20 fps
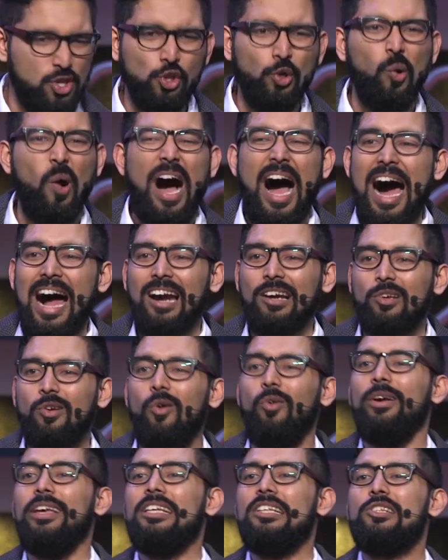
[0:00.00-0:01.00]
You are
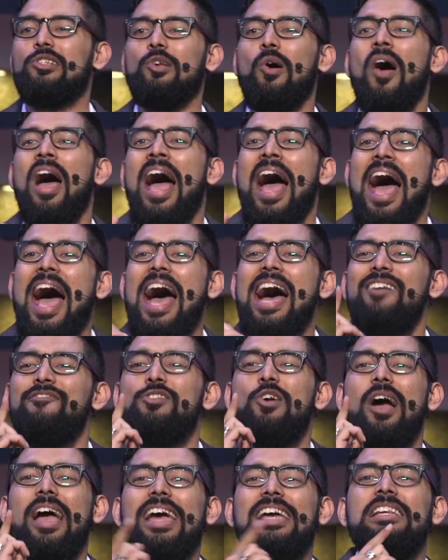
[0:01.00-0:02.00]
going to have
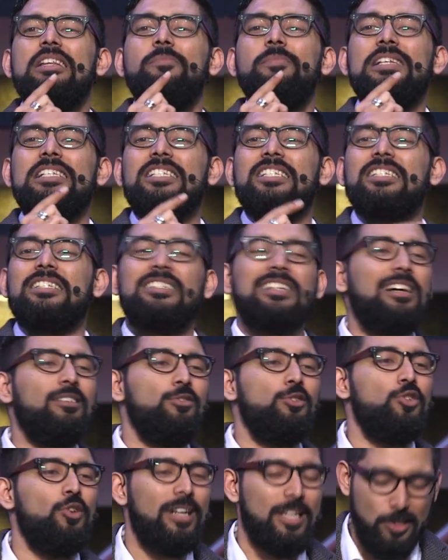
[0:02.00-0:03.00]
your enemies
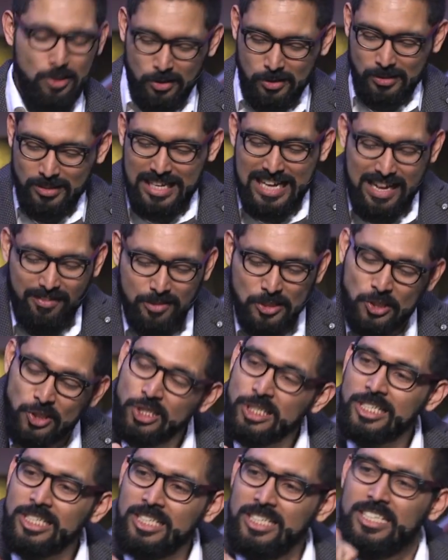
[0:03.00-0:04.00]
surround you and you're going to have a
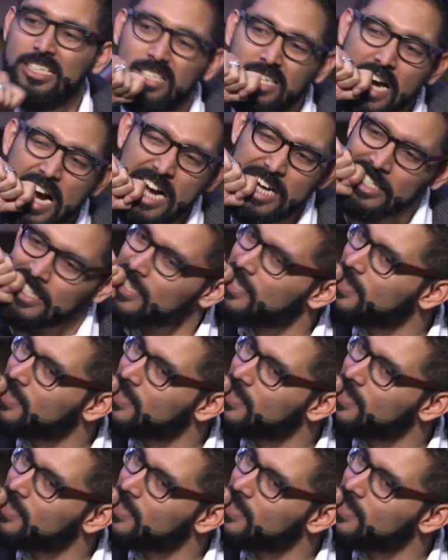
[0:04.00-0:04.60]
chicken and you're going